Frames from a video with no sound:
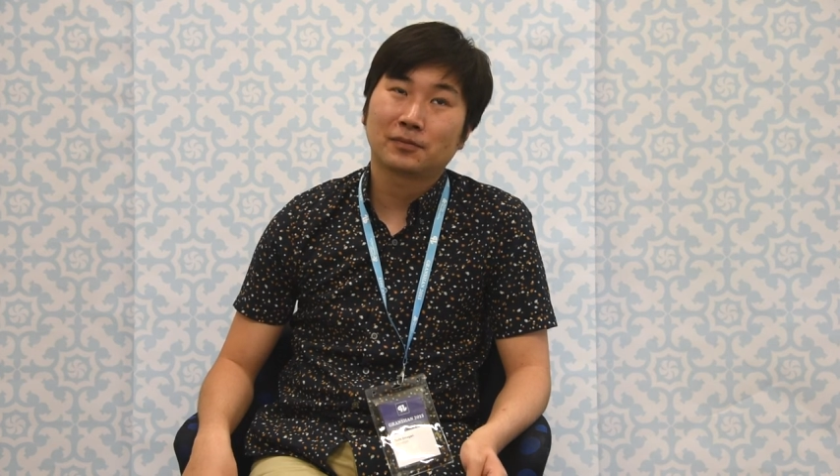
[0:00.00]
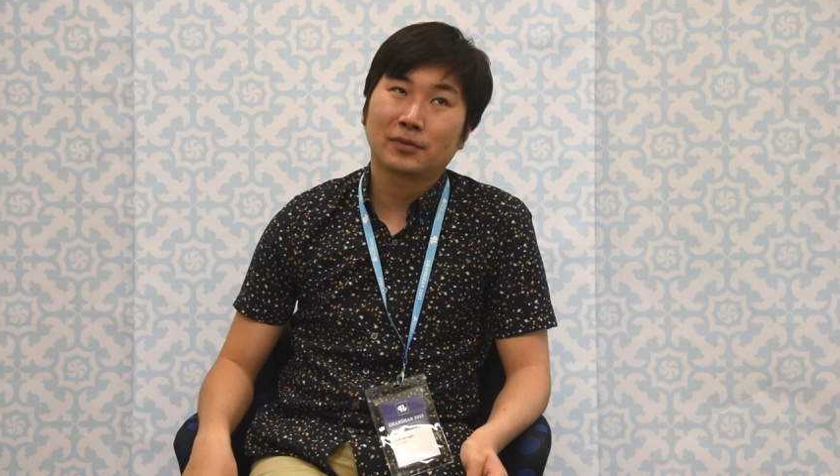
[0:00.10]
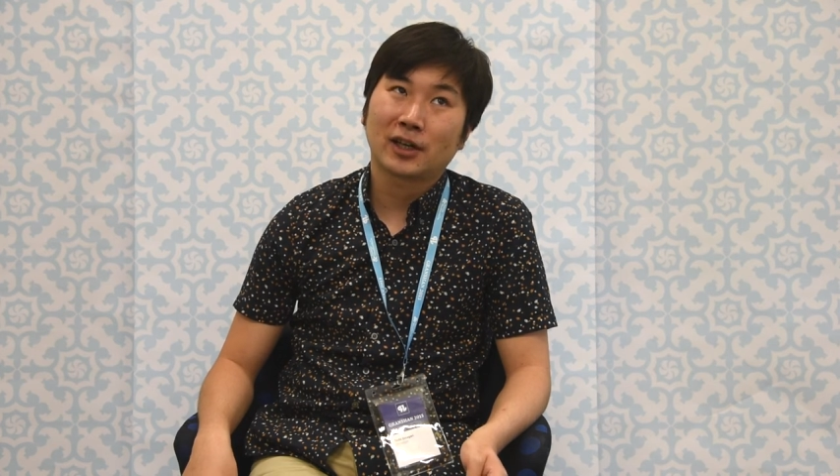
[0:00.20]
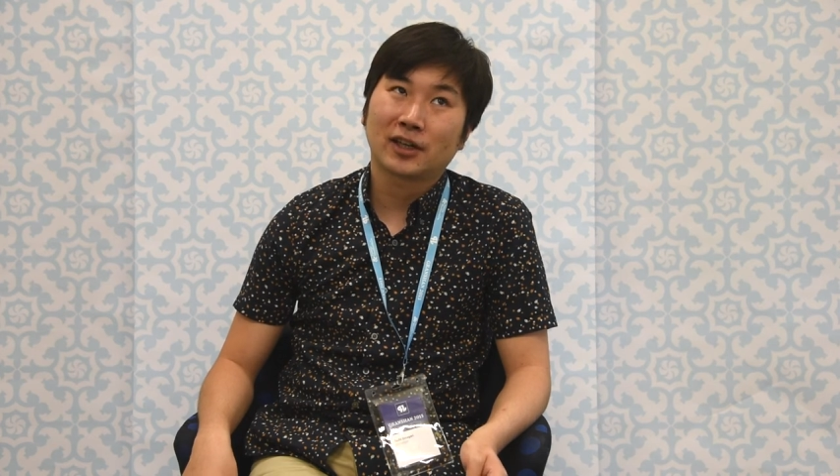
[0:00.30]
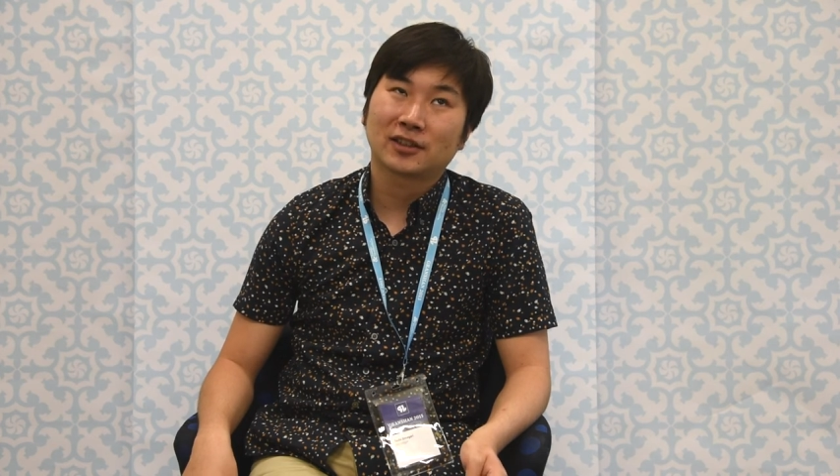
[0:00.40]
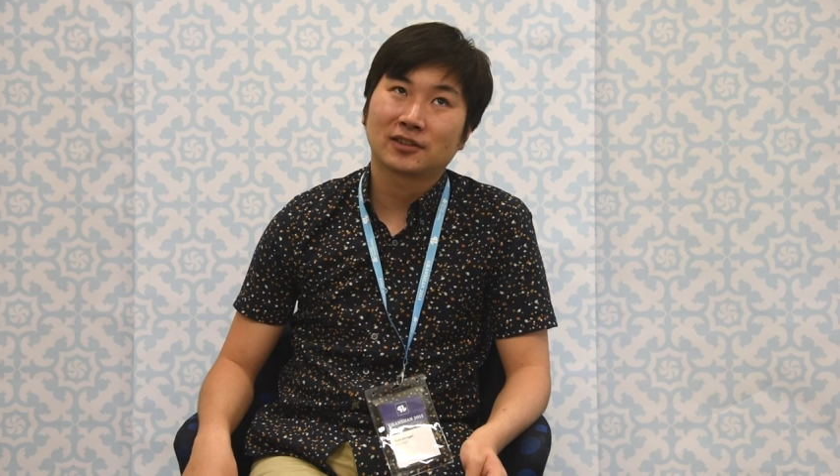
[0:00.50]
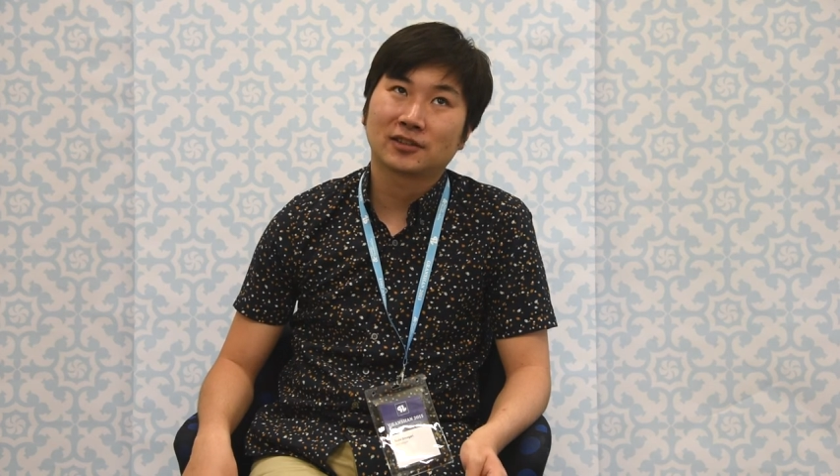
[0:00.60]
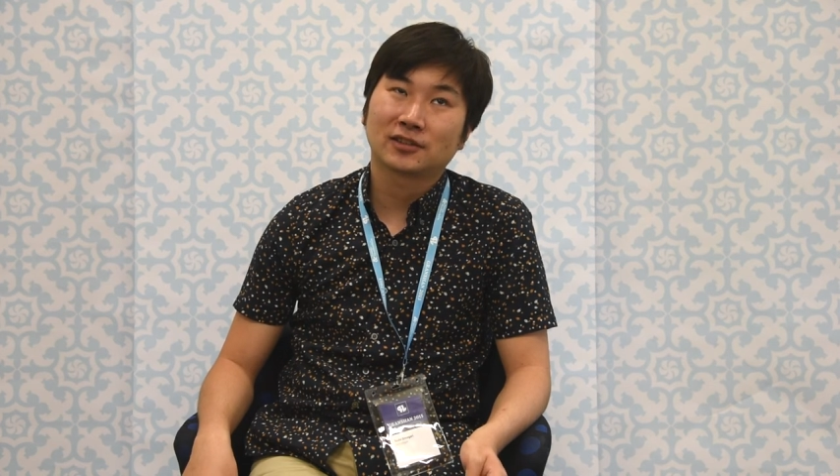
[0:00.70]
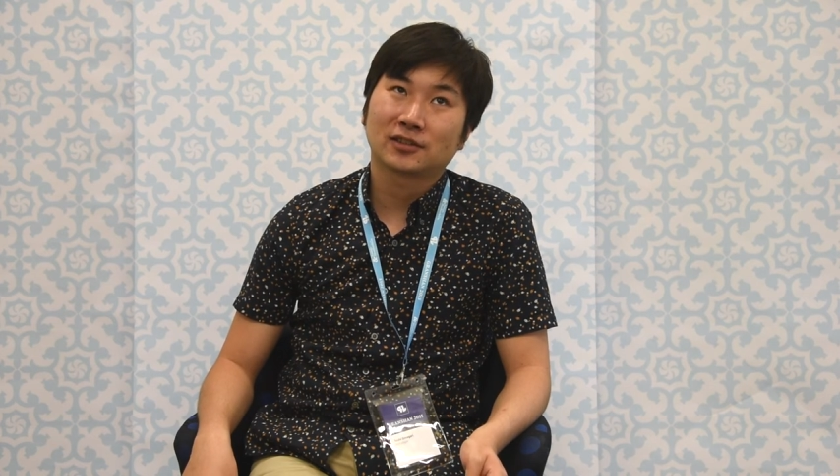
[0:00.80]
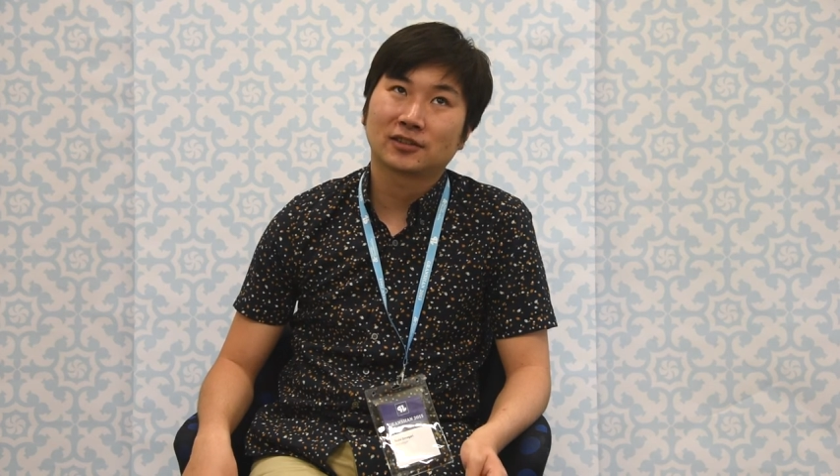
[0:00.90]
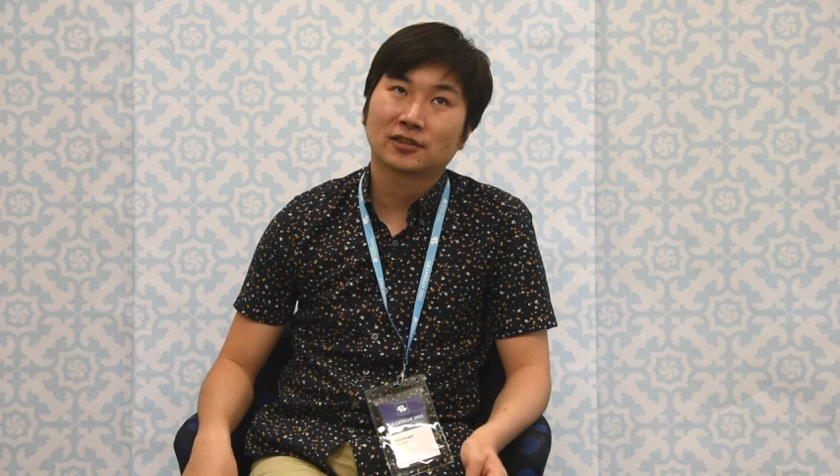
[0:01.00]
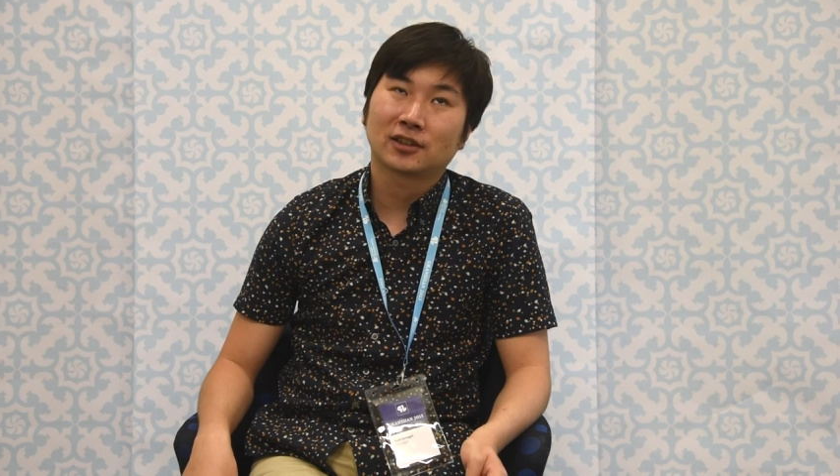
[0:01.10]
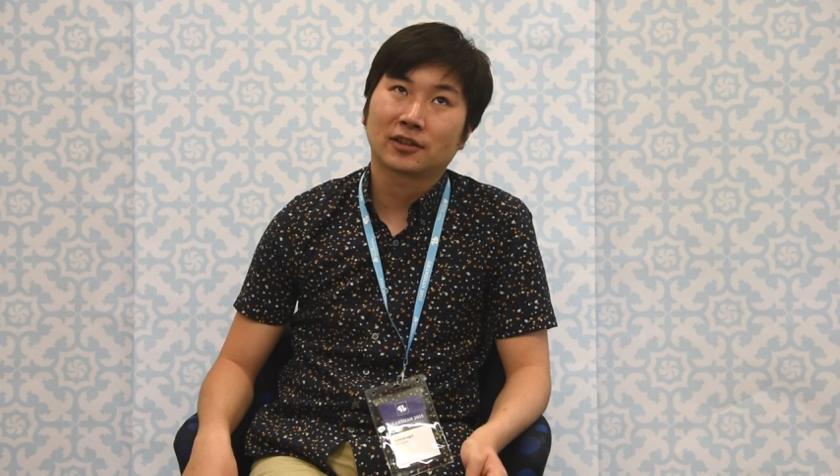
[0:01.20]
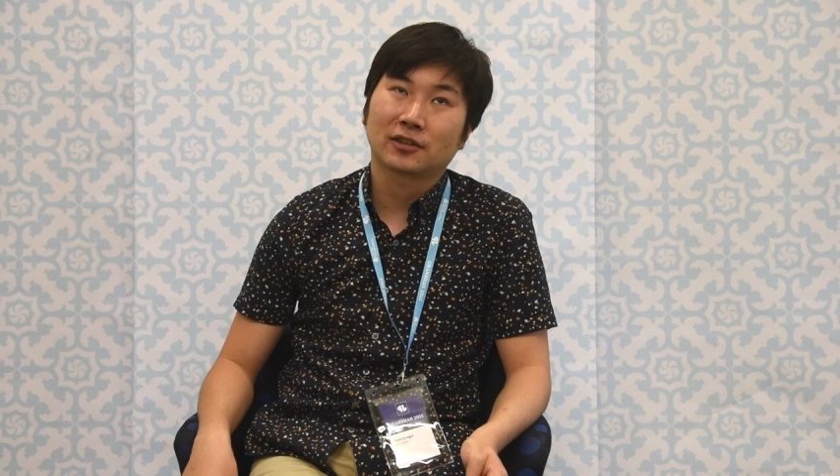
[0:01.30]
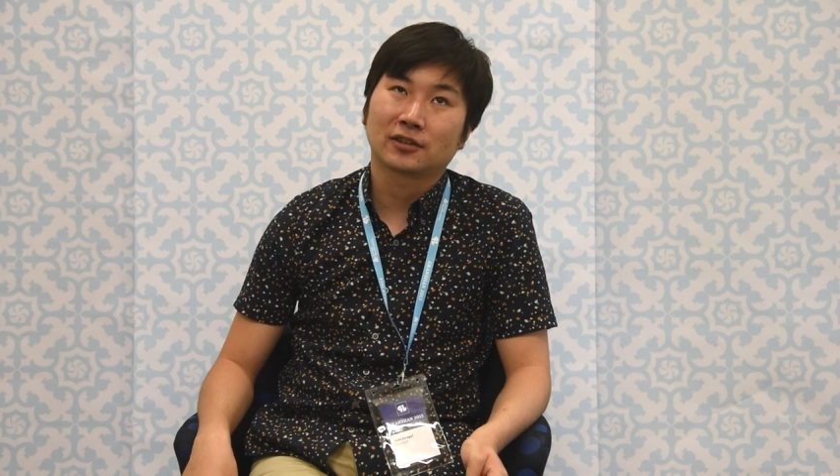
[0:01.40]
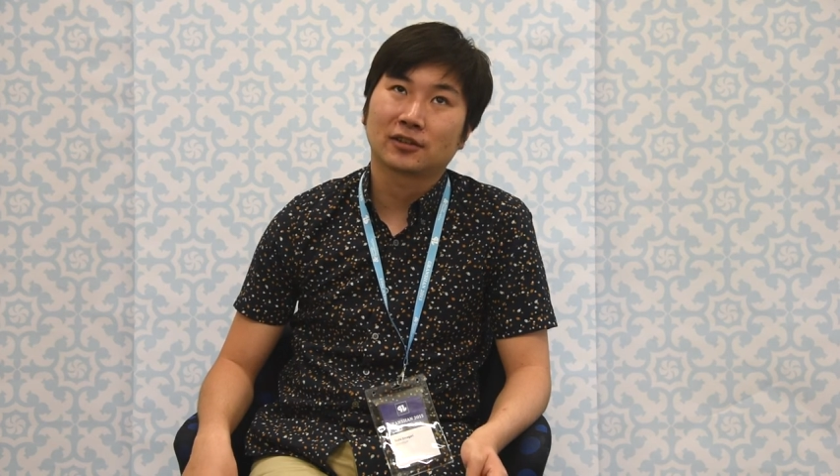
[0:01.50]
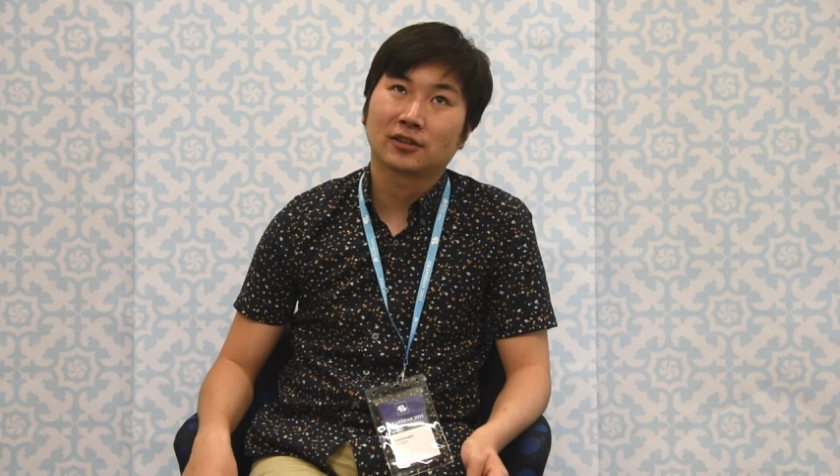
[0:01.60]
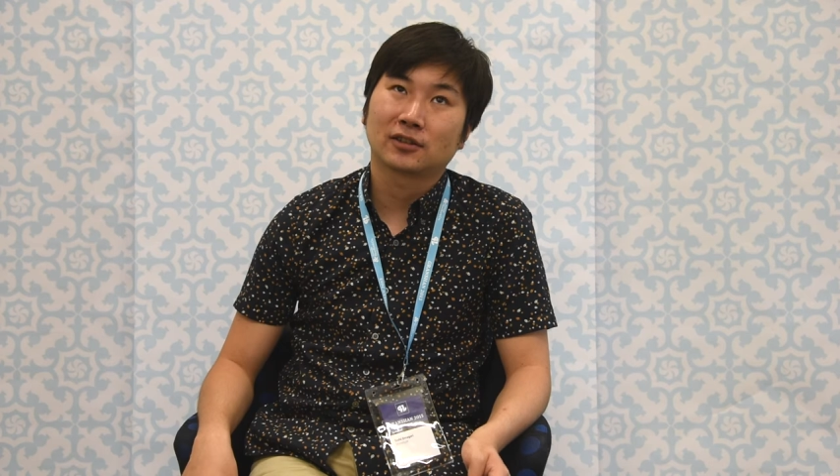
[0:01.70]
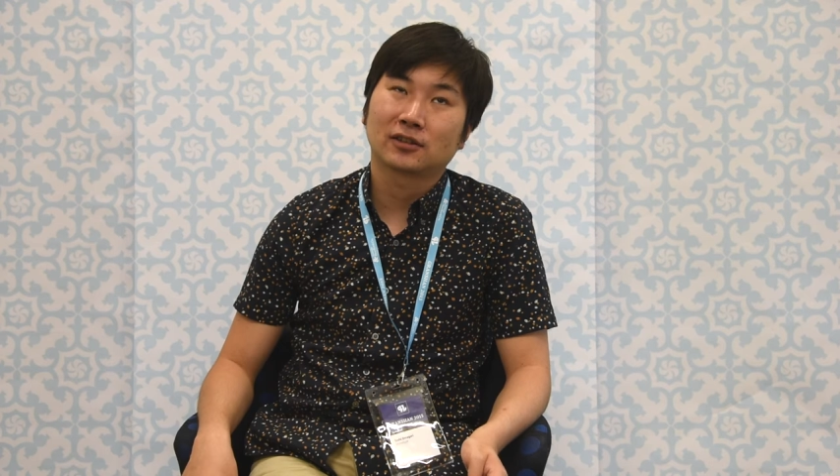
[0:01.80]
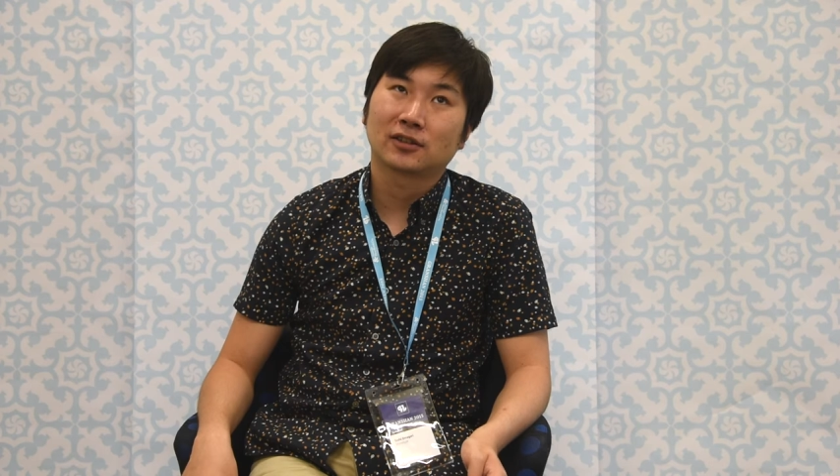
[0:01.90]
bad. How can I say?